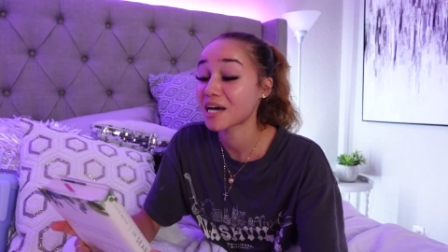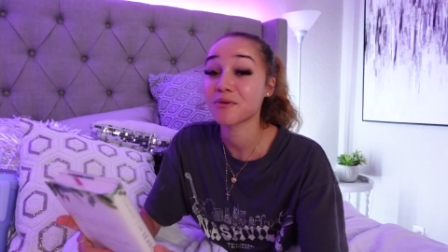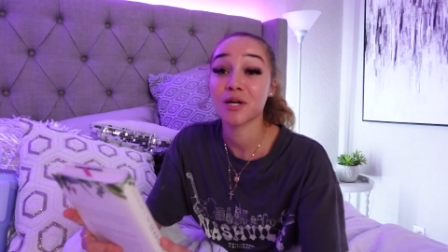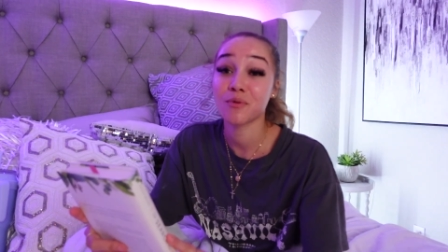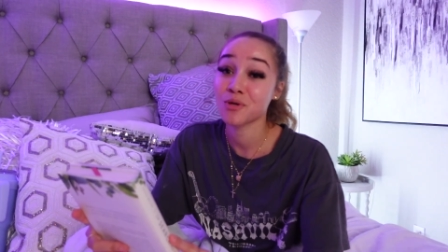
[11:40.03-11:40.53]
I
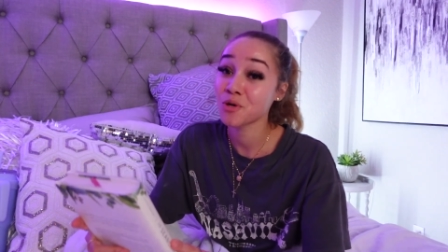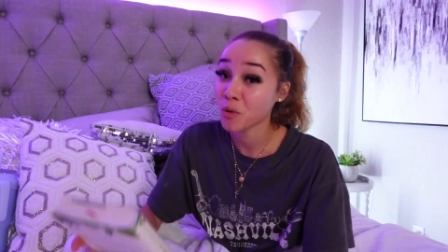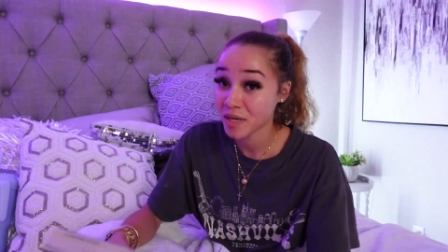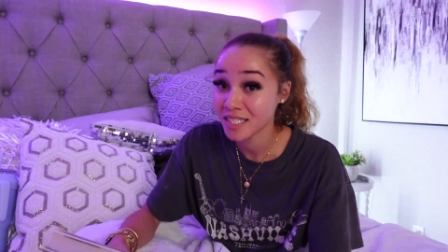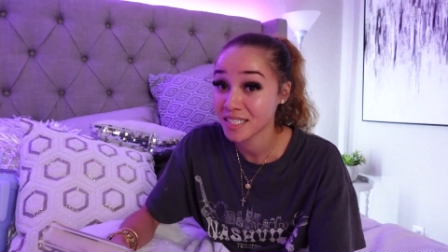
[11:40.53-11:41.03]
don't care what
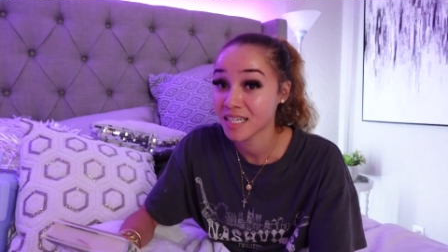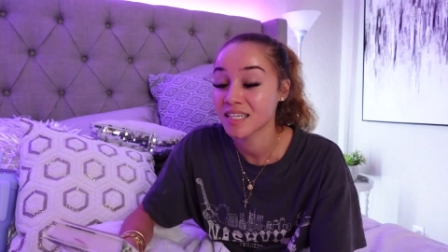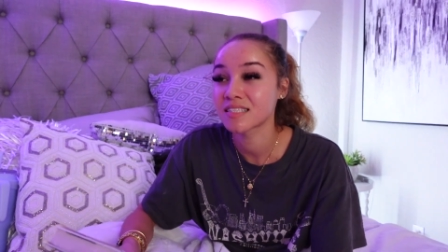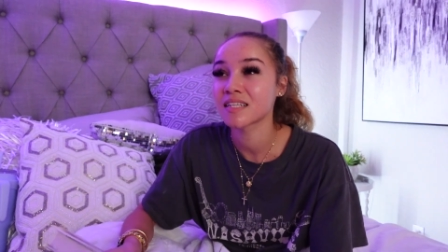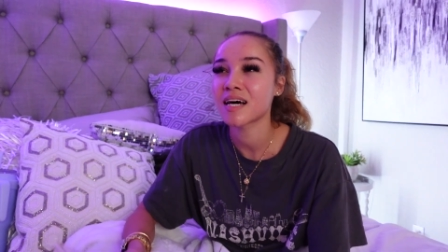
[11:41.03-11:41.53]
nobody
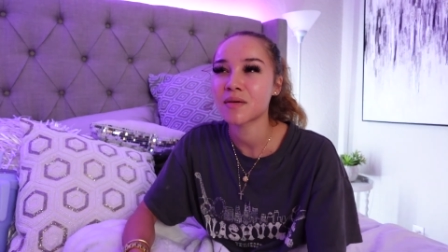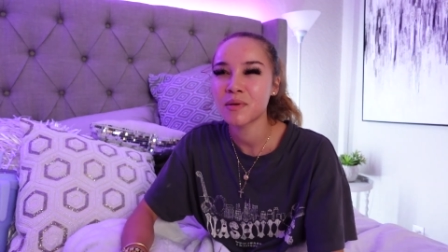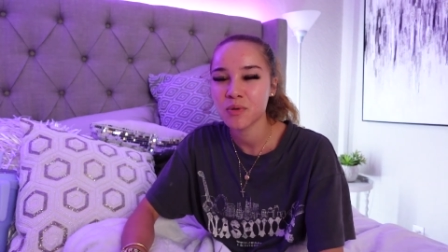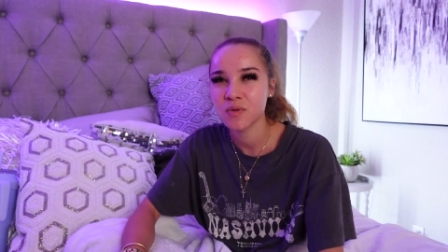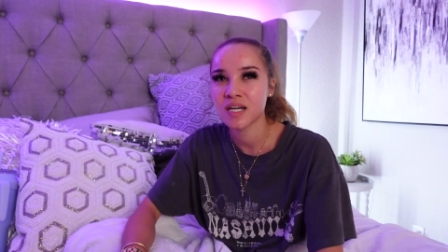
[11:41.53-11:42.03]
says. A lot of
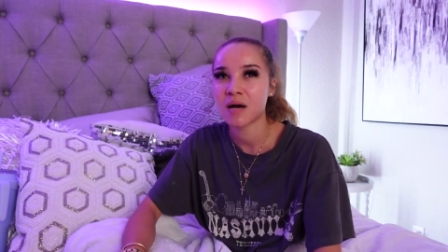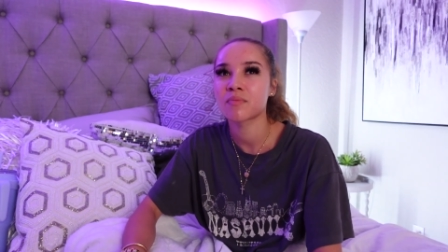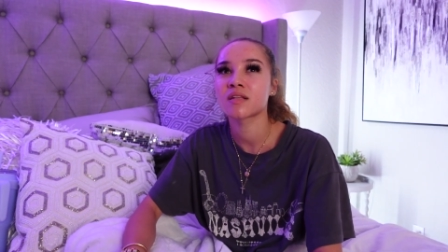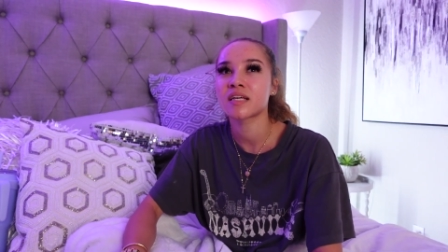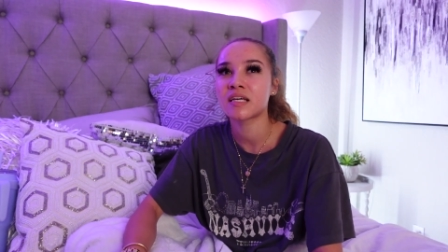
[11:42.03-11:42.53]
people do not
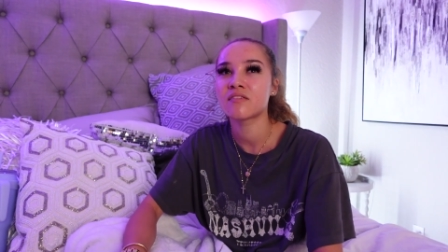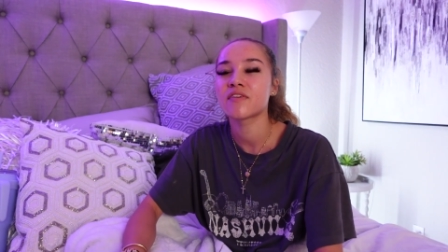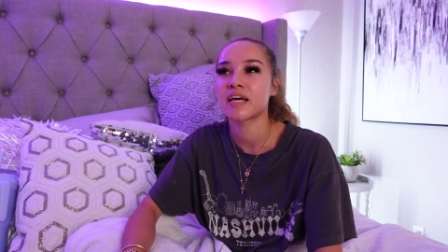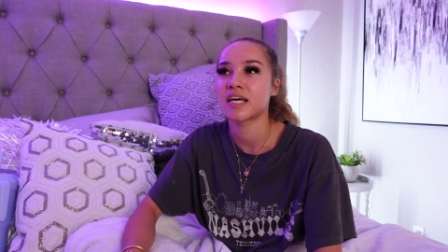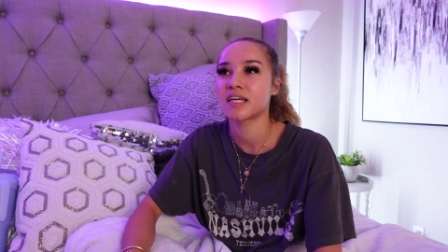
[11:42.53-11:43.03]

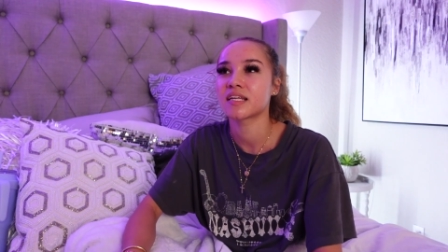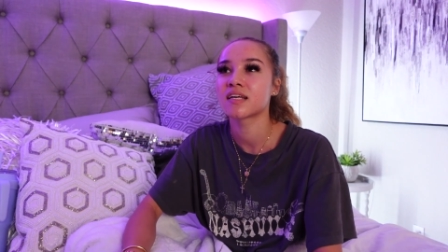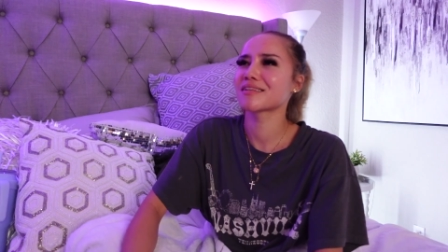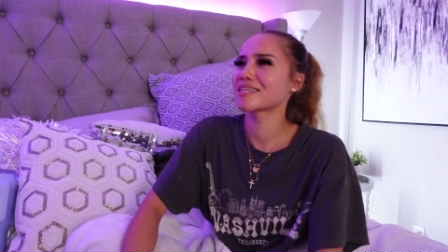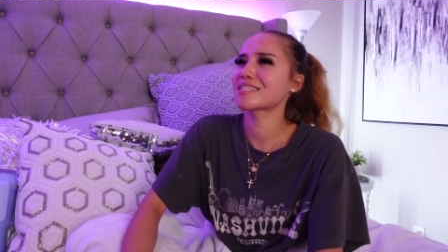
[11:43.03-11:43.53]
believe
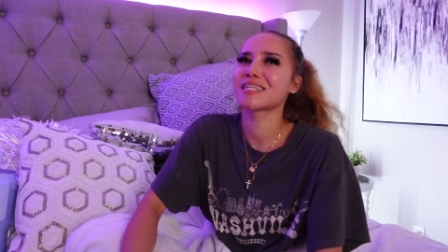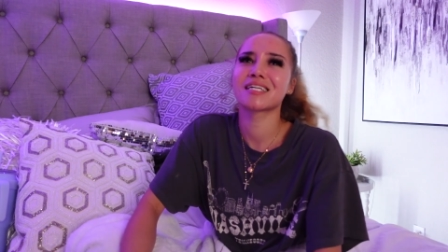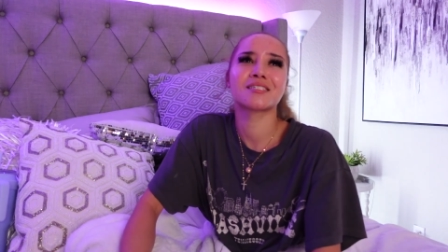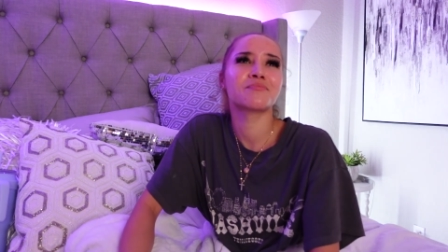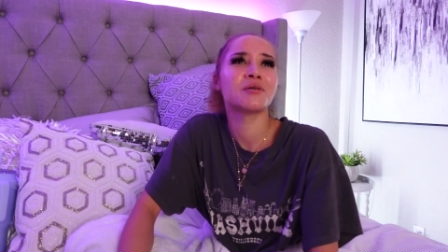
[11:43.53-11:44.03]
in
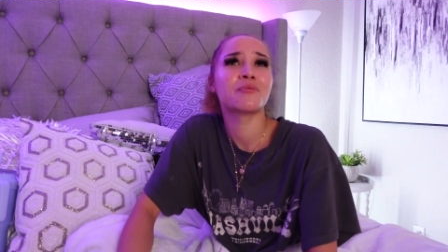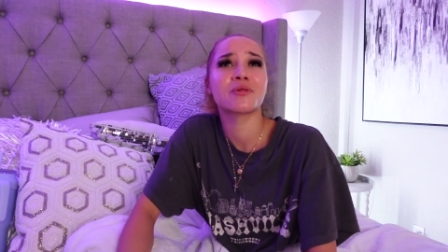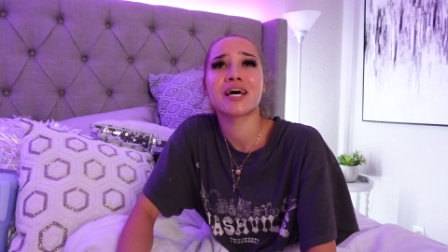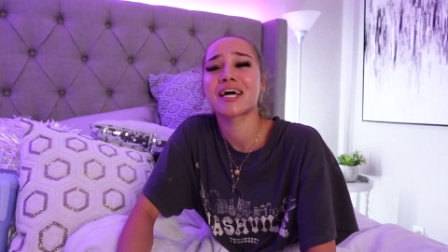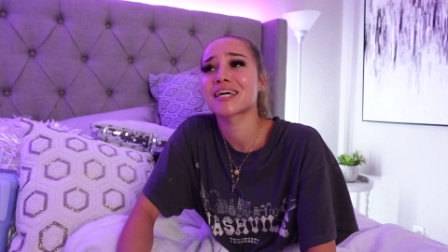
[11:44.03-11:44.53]
listening to people
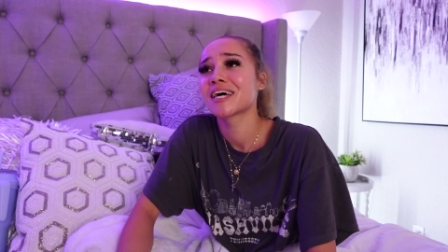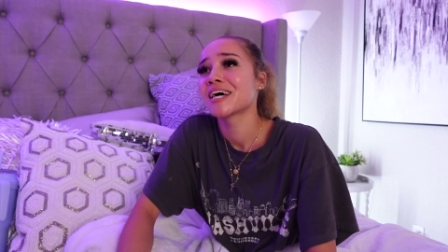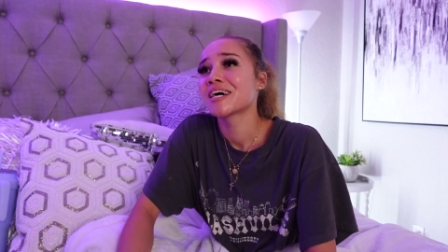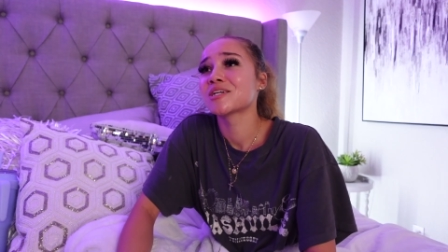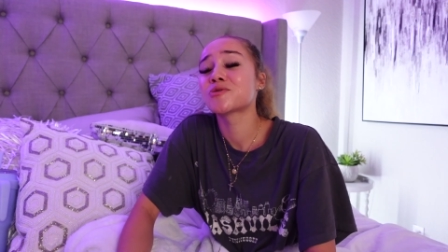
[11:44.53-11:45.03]
like
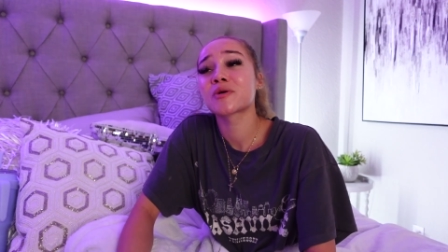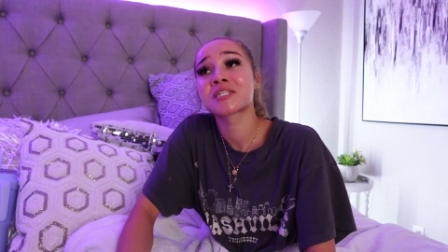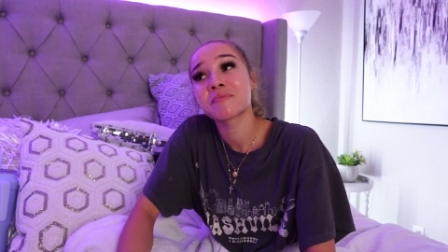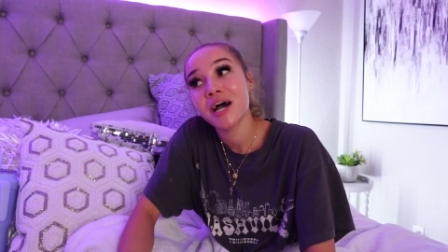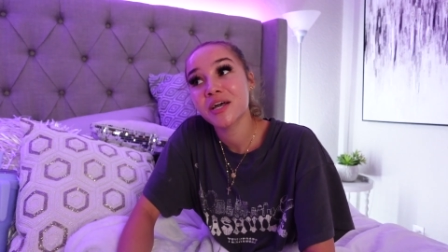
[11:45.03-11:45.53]

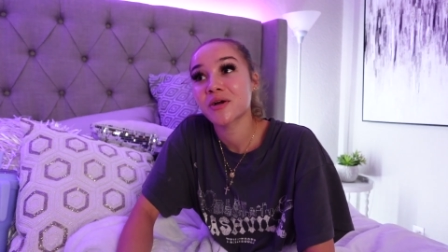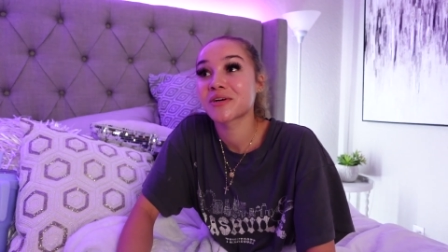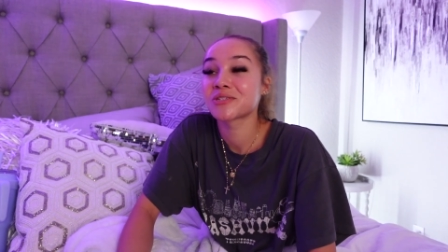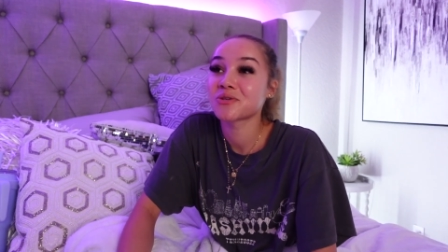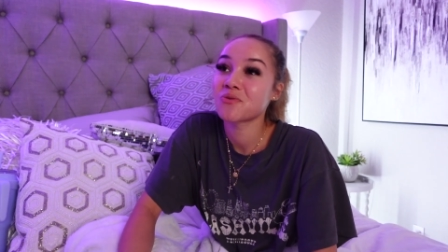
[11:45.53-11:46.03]
Joyce Meyer
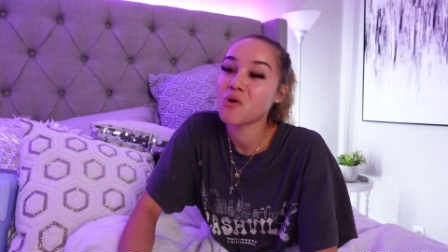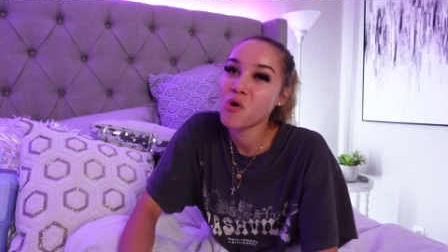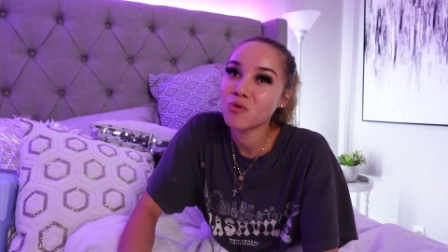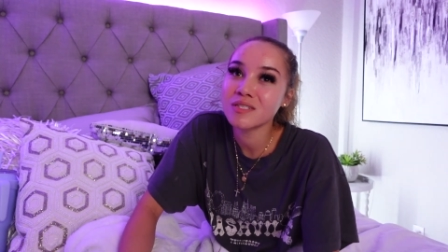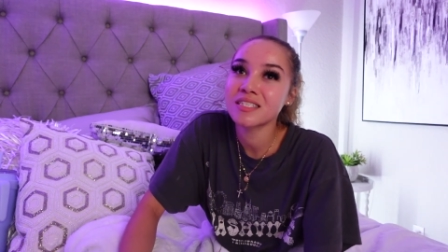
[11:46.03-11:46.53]
and Joel
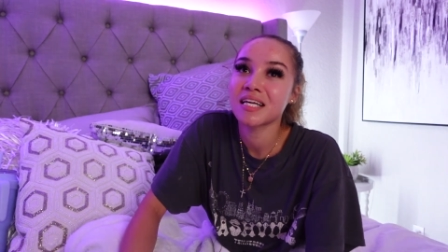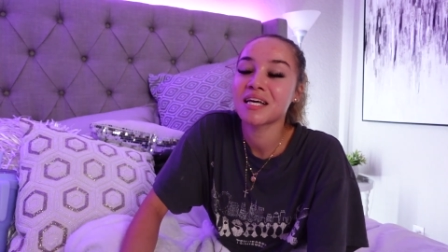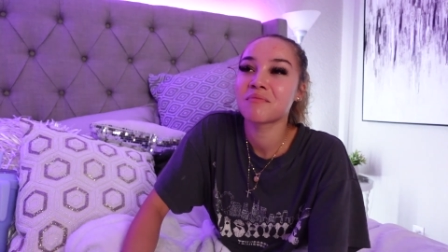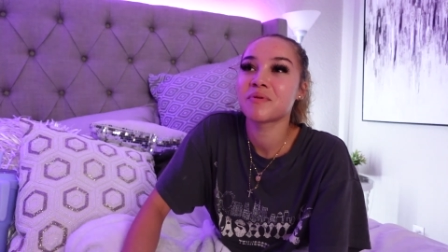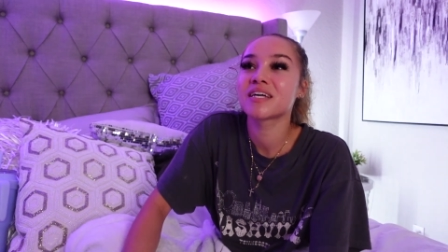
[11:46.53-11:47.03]

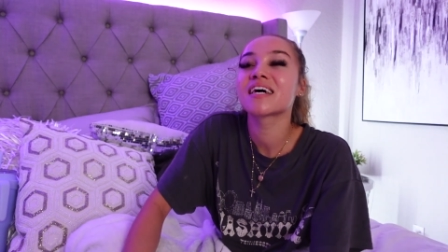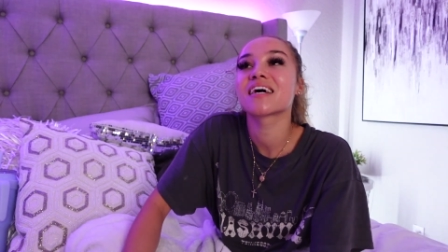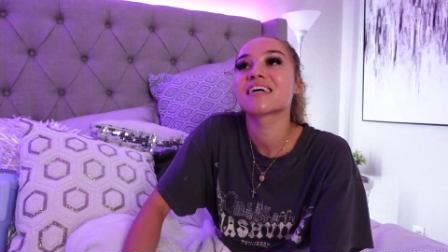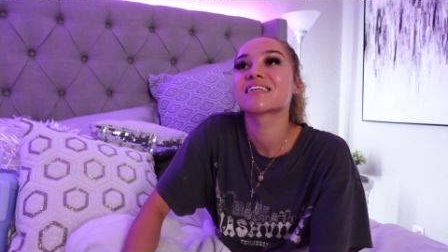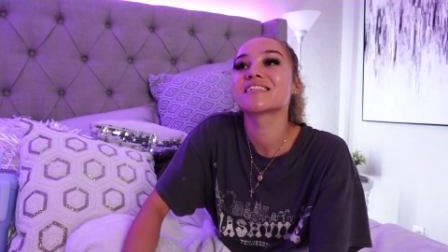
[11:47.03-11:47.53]
Osteen
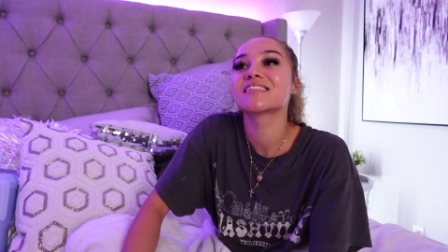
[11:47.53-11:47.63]
because